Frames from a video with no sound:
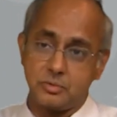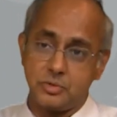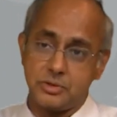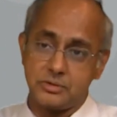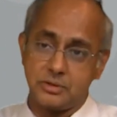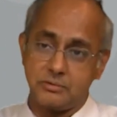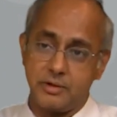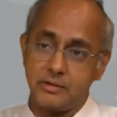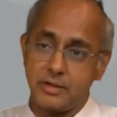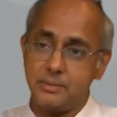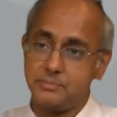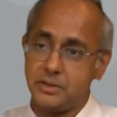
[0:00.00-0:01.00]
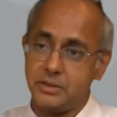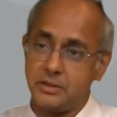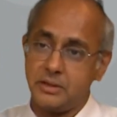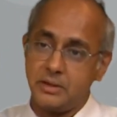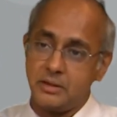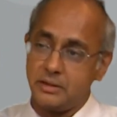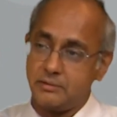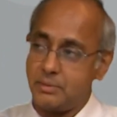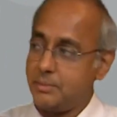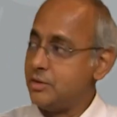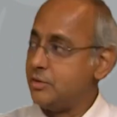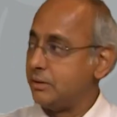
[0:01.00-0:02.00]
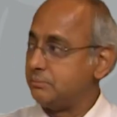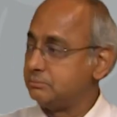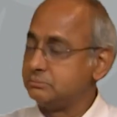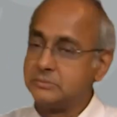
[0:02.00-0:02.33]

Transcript: which is a great company uh, from India,